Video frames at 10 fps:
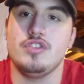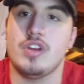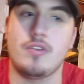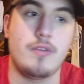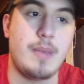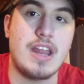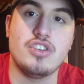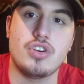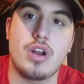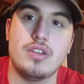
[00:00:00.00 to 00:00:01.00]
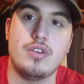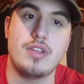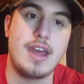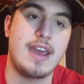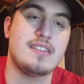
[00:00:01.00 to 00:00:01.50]
general manager under the
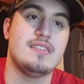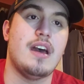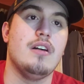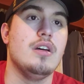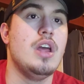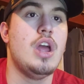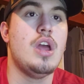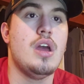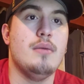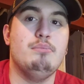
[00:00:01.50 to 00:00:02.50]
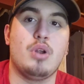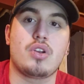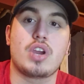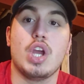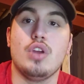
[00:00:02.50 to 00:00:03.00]
Hextall
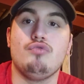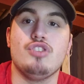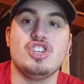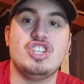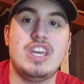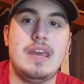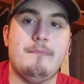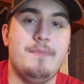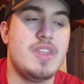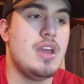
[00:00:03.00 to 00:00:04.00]
Burke regime.